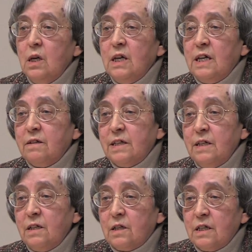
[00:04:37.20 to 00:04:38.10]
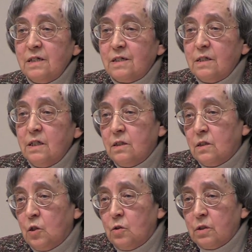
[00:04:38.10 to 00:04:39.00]
And they increase in the
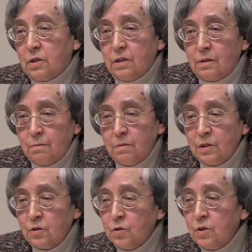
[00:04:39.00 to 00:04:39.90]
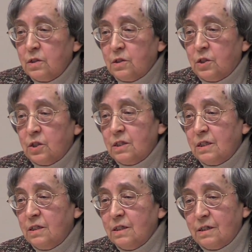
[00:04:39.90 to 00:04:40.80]
long term. They don't just
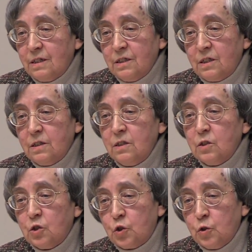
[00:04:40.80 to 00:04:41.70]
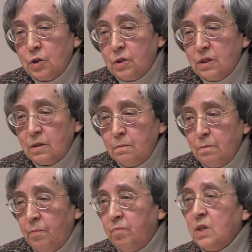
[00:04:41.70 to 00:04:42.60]
increase in the short term.
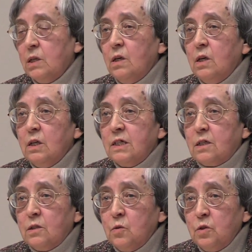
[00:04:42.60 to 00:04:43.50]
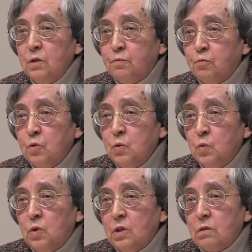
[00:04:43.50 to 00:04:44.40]
So if we
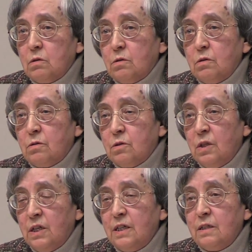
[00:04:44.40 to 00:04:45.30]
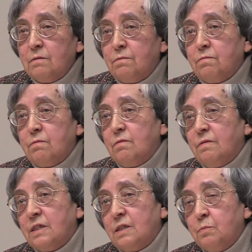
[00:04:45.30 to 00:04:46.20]
want to have
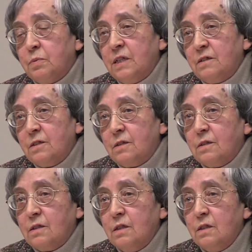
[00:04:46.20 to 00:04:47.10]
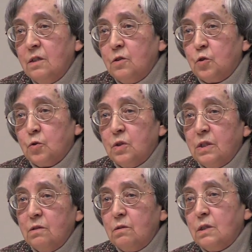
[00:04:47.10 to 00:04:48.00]
the capacity to
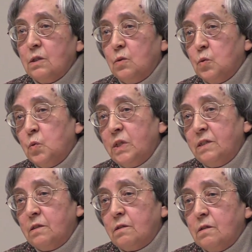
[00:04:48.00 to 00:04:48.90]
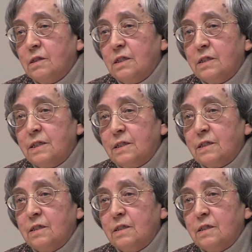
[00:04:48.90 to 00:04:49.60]
deal with these